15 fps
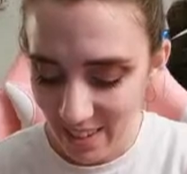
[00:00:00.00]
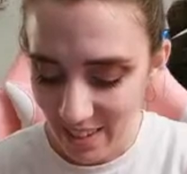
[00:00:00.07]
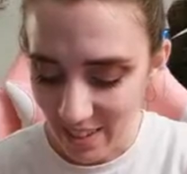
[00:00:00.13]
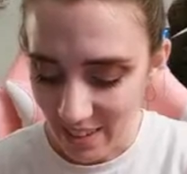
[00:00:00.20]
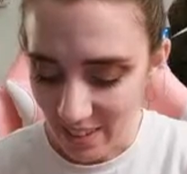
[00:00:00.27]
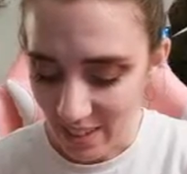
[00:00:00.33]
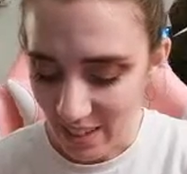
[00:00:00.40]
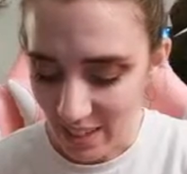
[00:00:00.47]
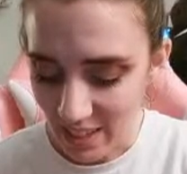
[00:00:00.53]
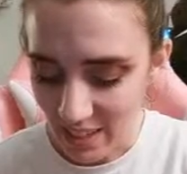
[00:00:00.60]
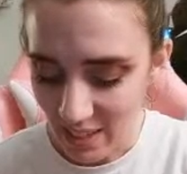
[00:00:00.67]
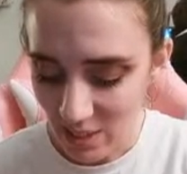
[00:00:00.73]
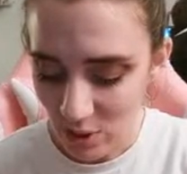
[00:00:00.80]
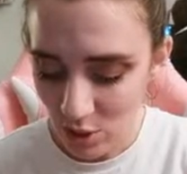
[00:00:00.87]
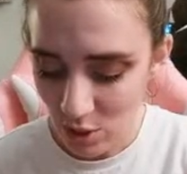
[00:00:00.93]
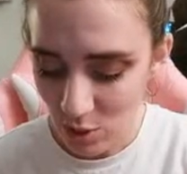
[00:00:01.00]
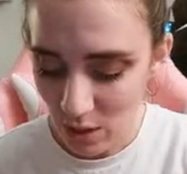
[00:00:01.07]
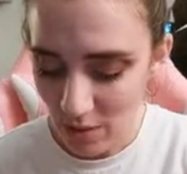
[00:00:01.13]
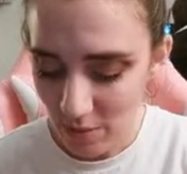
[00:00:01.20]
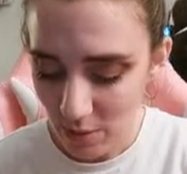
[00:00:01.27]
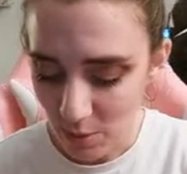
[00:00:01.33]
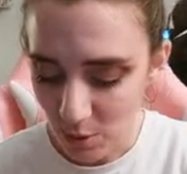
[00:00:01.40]
Okay, 2
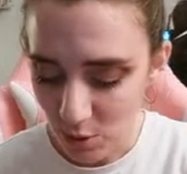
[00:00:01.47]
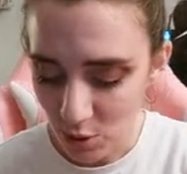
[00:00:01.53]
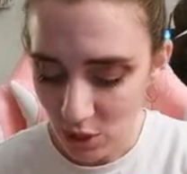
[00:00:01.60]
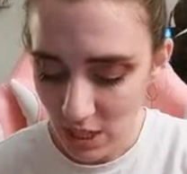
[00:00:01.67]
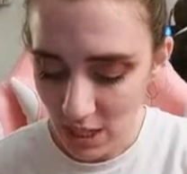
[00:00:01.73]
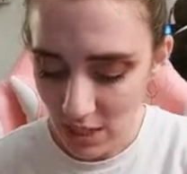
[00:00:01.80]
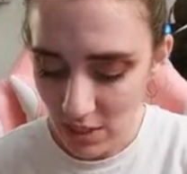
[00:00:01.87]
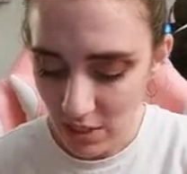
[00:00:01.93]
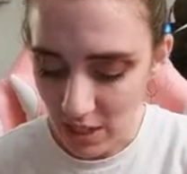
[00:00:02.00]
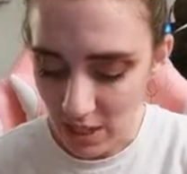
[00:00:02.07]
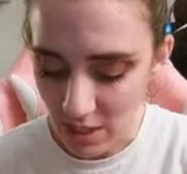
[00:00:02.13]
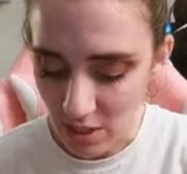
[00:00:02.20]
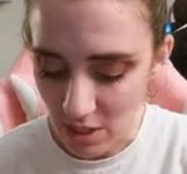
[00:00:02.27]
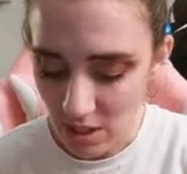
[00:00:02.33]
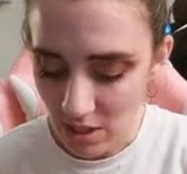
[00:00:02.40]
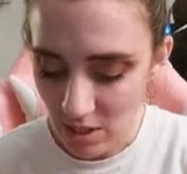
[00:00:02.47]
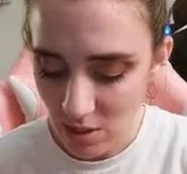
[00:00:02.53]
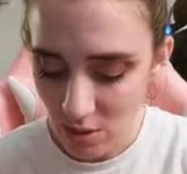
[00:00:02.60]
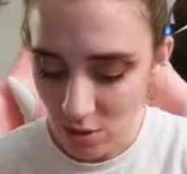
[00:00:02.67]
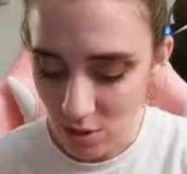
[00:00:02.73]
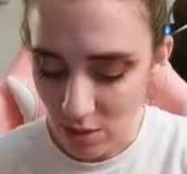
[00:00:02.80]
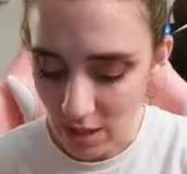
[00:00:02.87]
half double crochets, chain 2,
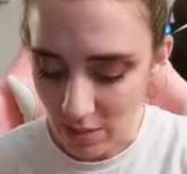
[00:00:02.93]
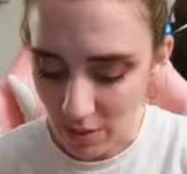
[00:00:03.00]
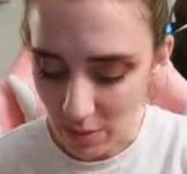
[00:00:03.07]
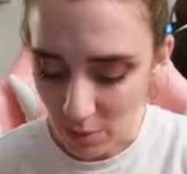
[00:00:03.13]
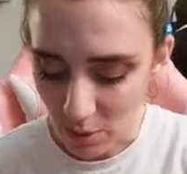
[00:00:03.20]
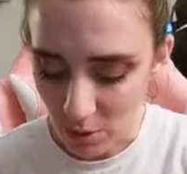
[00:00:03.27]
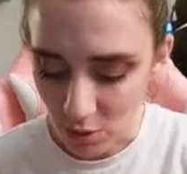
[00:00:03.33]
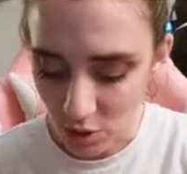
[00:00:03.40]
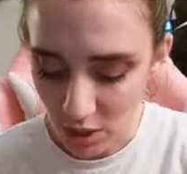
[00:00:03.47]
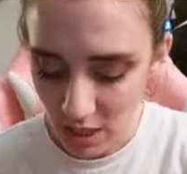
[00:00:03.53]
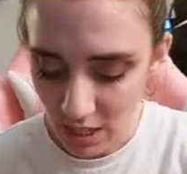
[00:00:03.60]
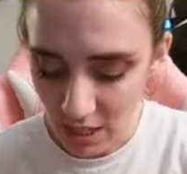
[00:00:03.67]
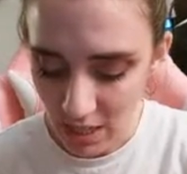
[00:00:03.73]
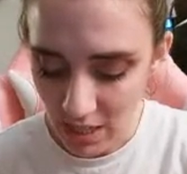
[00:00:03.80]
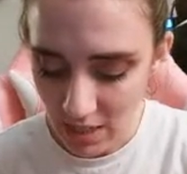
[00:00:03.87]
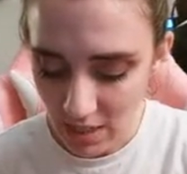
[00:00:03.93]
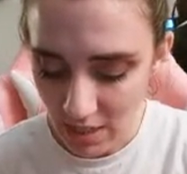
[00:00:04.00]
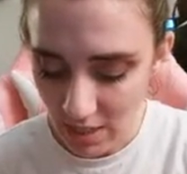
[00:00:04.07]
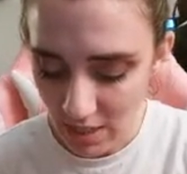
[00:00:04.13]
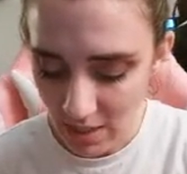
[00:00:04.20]
2 half double crochets